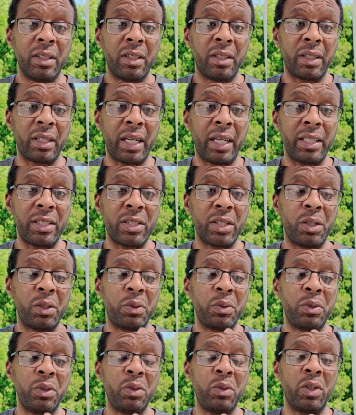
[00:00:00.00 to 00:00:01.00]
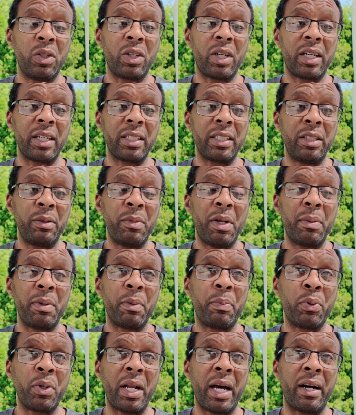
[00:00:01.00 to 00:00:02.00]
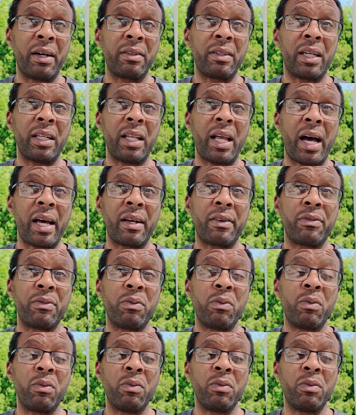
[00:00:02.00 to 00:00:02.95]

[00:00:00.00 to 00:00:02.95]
Okay, so you'll be able to put down a lot of.